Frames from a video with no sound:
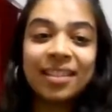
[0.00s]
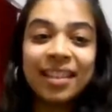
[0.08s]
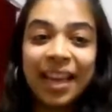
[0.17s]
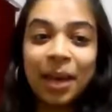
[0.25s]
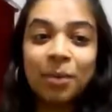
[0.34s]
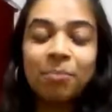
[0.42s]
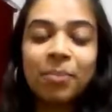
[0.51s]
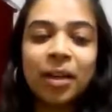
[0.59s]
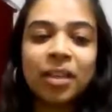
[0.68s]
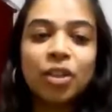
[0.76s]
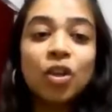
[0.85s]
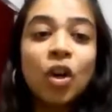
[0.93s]
came,
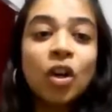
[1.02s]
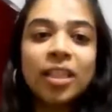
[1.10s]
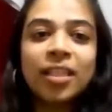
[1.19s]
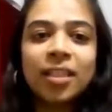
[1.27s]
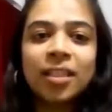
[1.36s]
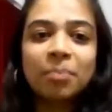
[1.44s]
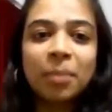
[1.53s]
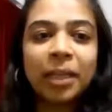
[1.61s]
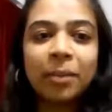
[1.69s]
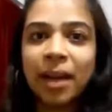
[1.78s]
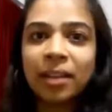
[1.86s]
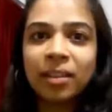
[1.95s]
but do not discuss
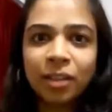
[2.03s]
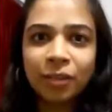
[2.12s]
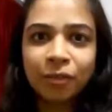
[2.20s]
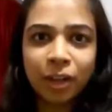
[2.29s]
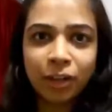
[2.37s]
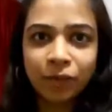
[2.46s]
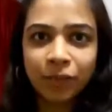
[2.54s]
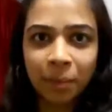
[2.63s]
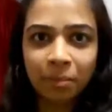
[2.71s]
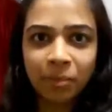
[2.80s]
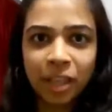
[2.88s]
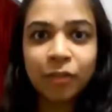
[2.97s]
money matters in front of
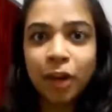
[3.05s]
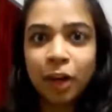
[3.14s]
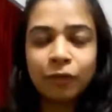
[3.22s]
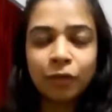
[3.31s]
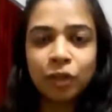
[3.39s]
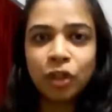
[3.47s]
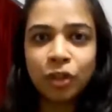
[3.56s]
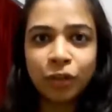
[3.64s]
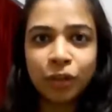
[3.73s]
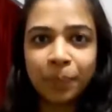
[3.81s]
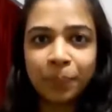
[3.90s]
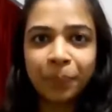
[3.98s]
them, in front of
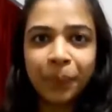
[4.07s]
children.